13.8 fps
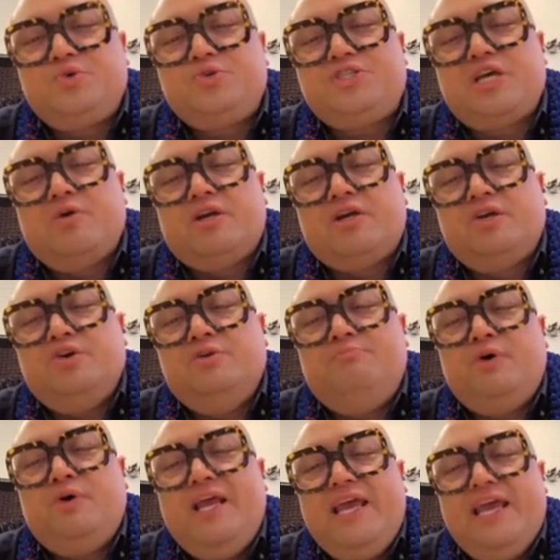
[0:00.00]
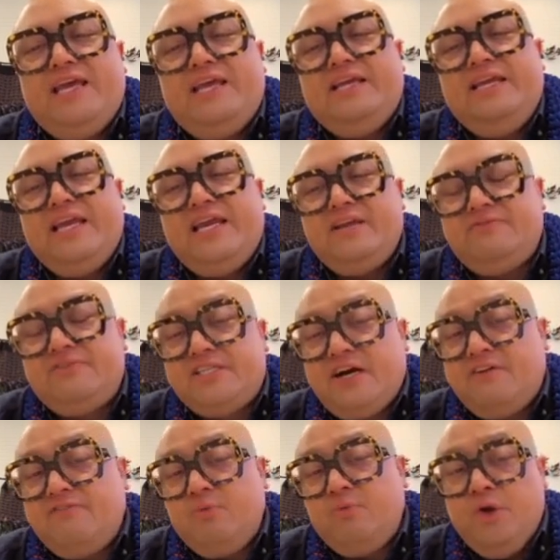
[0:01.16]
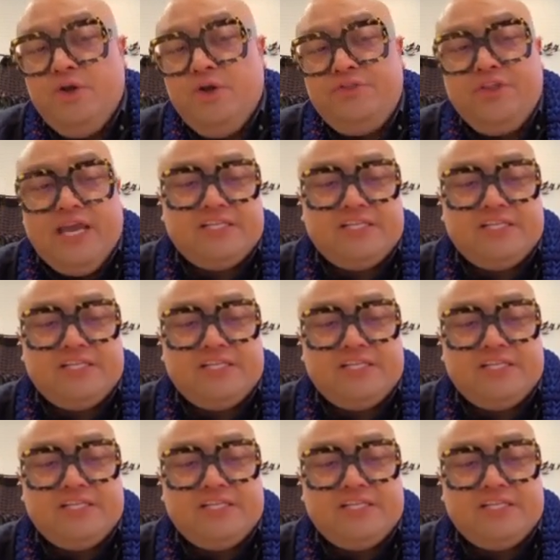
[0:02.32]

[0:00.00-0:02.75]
also include bullying, negative self-worth,